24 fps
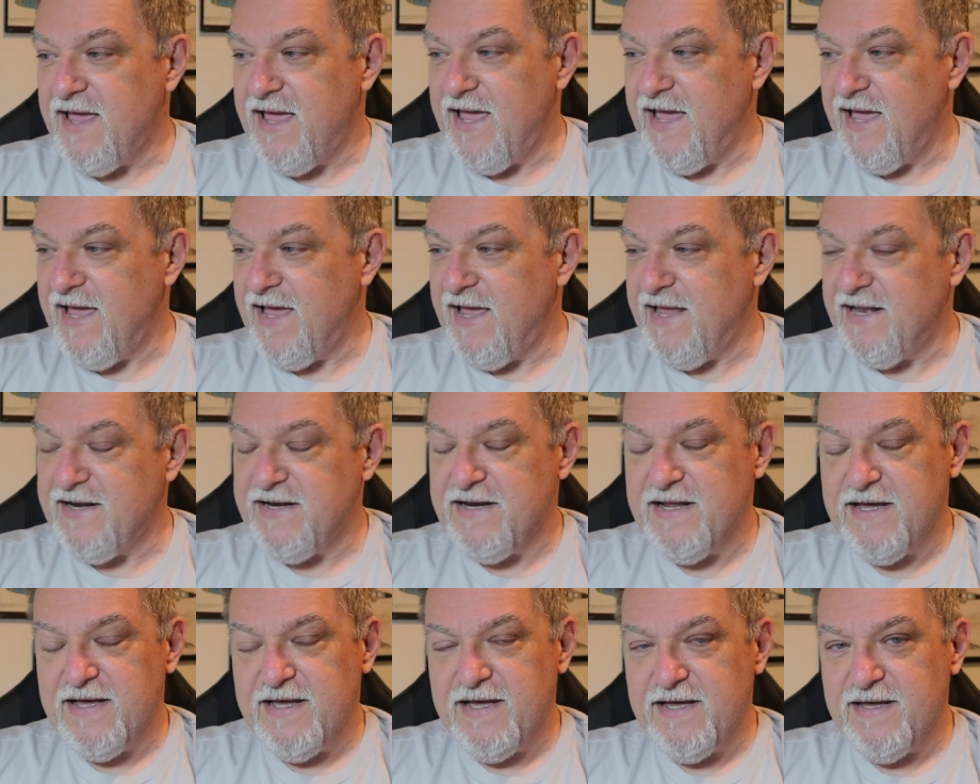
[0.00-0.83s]

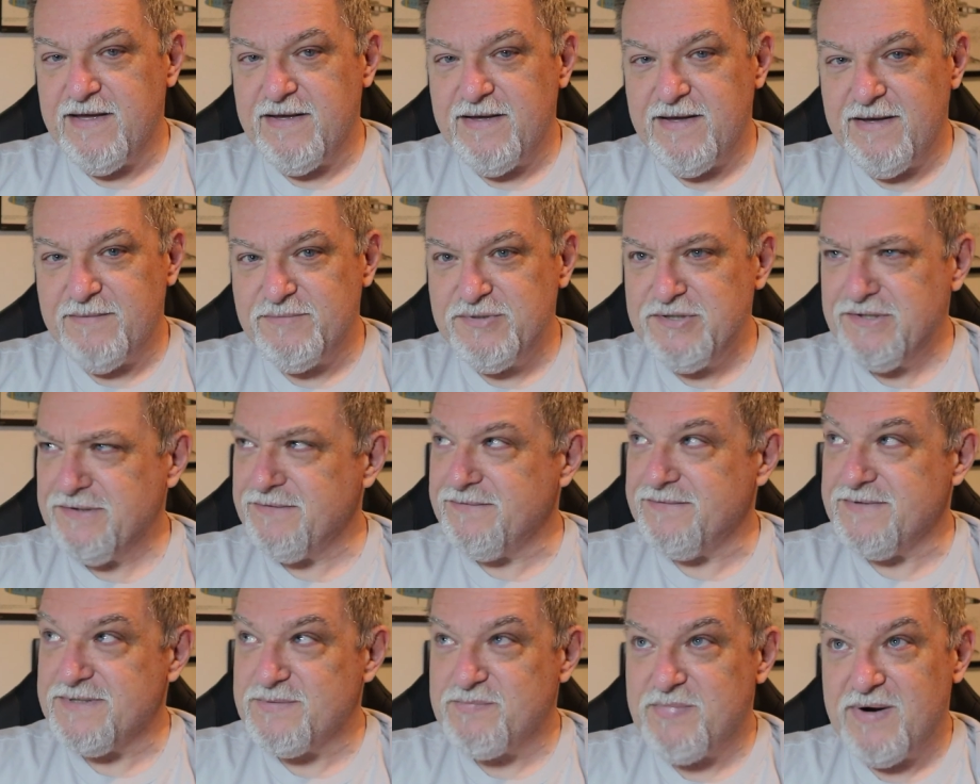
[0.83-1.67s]
And I'm
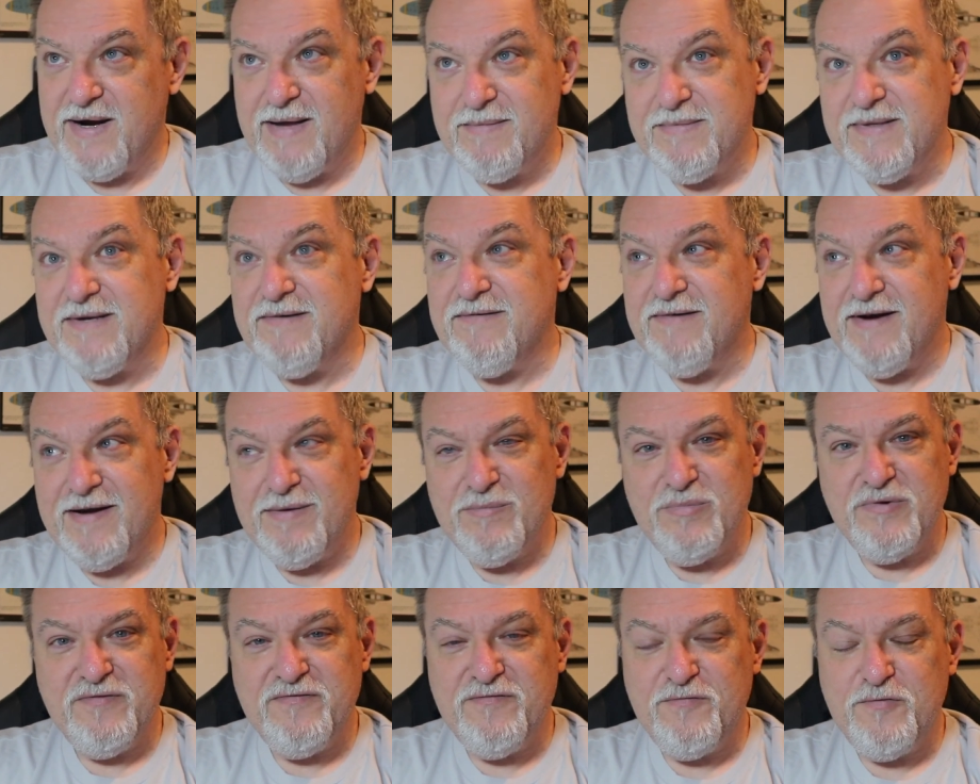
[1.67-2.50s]
sure it was probably
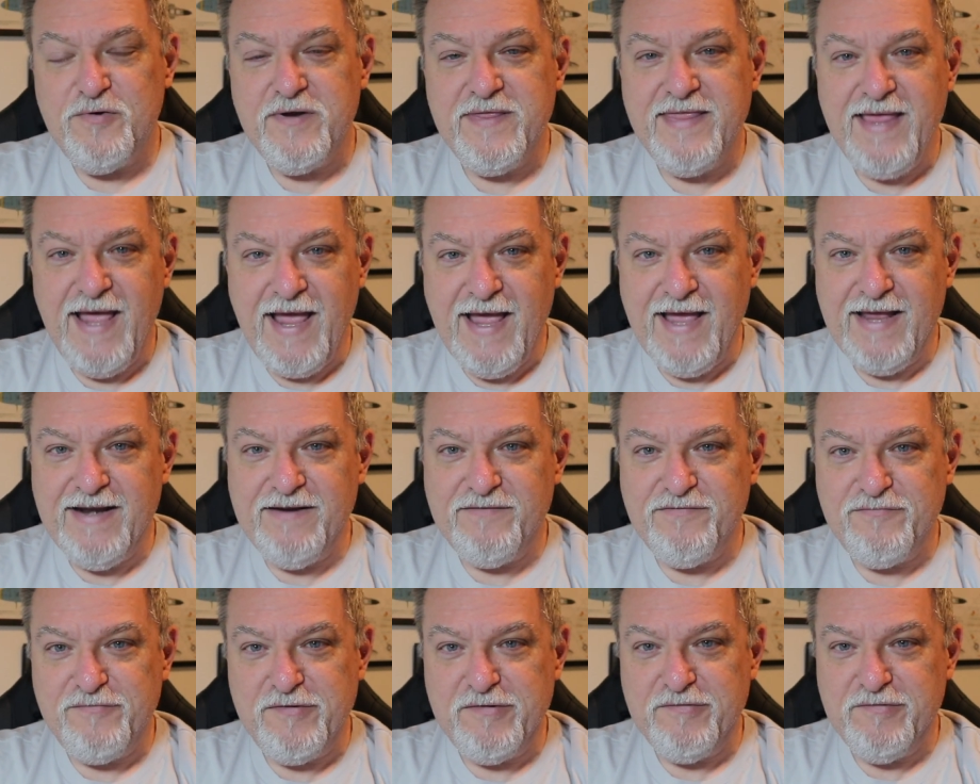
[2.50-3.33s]
around before that
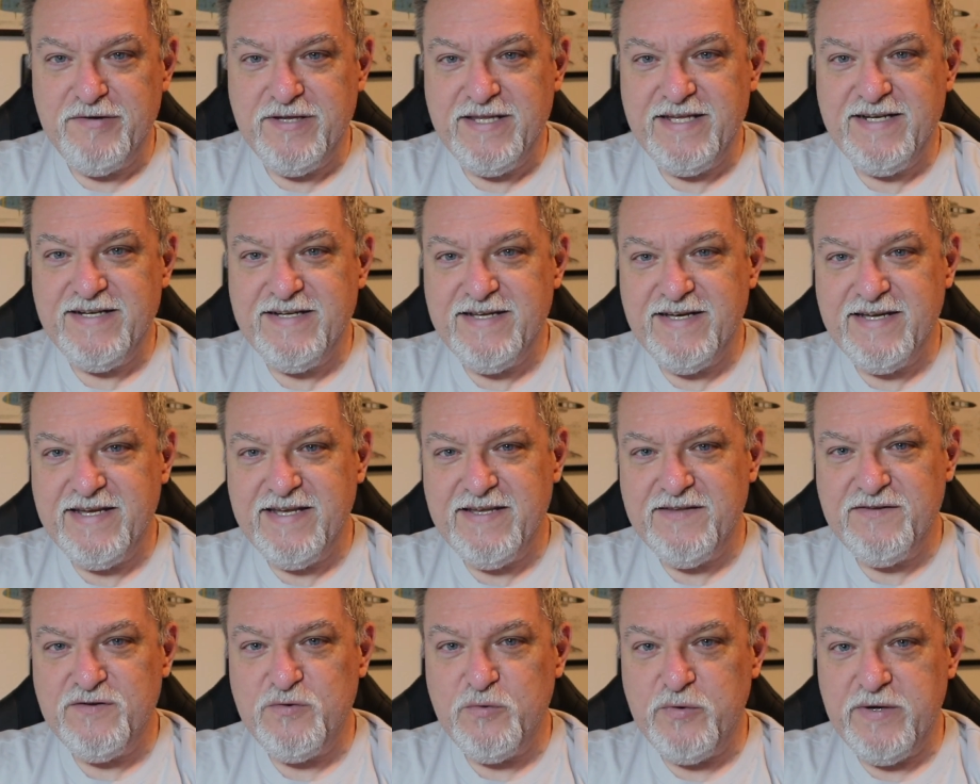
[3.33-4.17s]
if we really dug
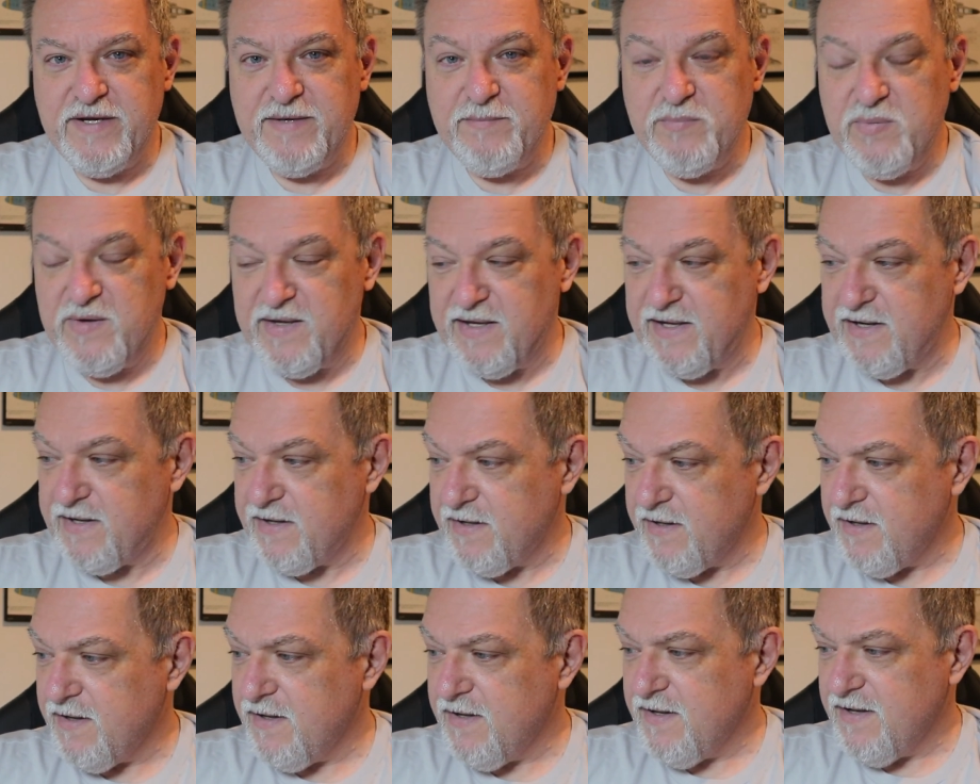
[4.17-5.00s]
into it. But
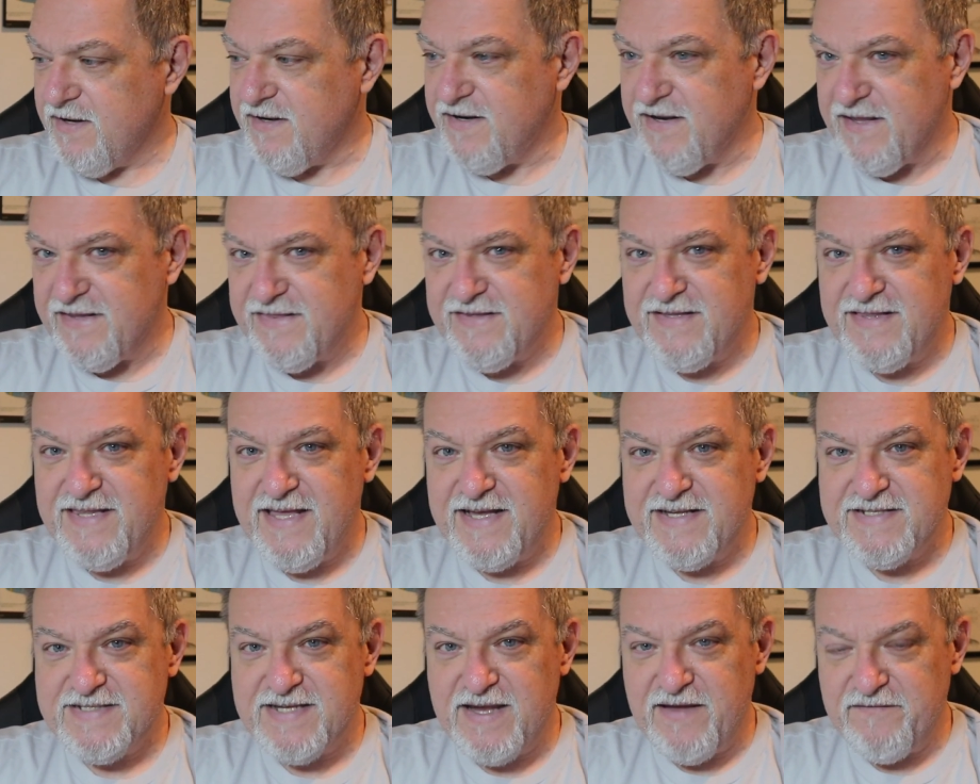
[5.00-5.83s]

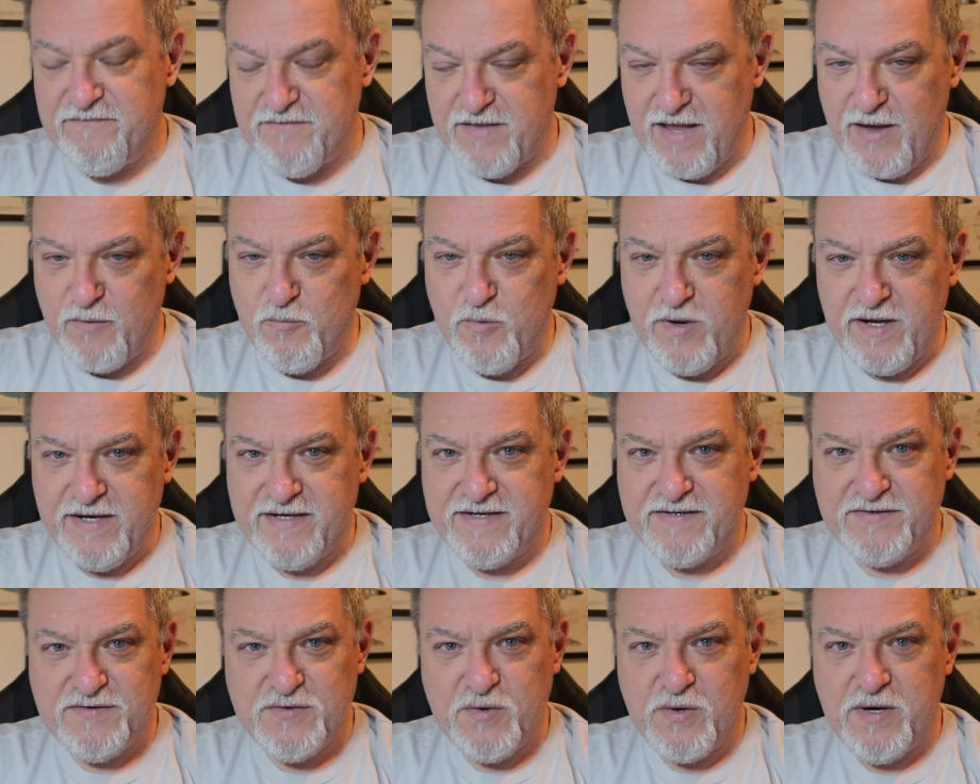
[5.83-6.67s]
nonetheless, I
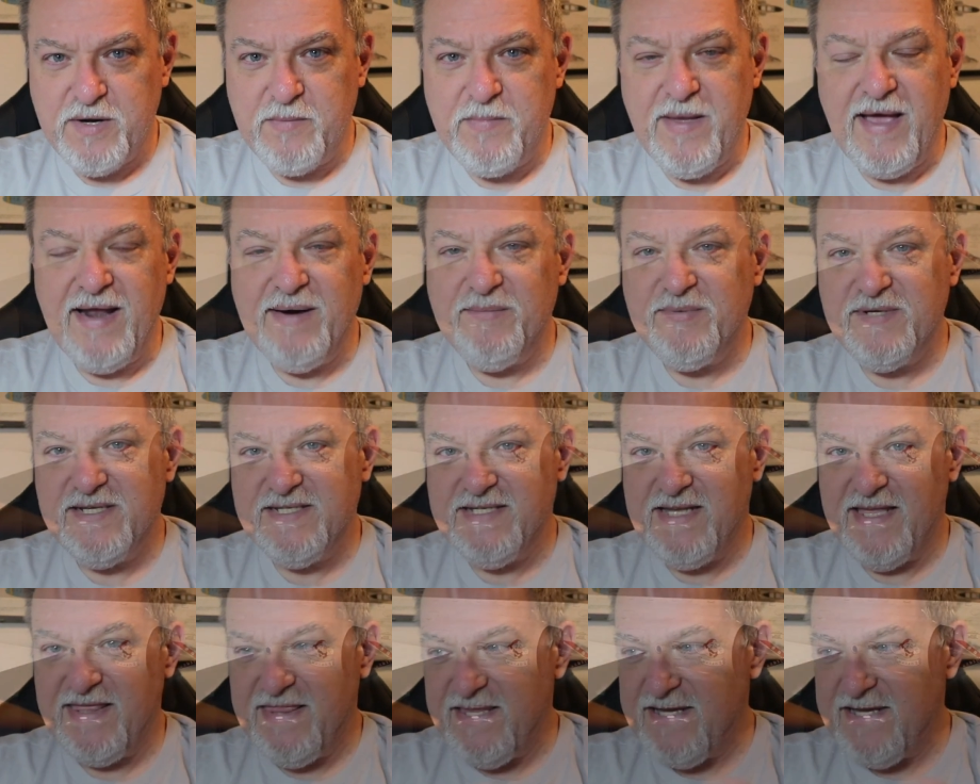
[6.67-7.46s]
wanted to talk about it because I